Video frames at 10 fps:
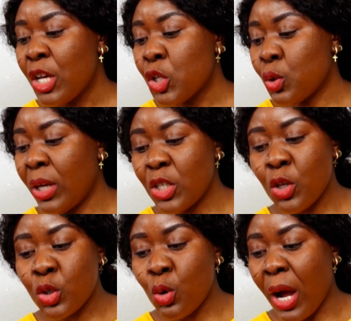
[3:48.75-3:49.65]
So let's
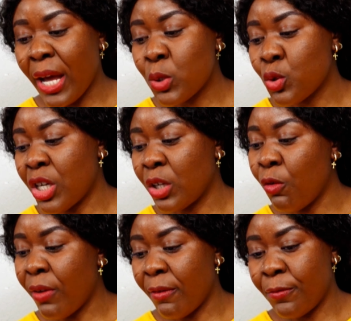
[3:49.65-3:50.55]
just go ahead to check the
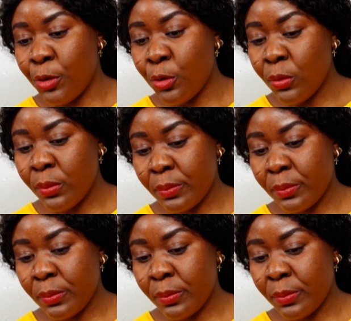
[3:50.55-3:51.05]
overview.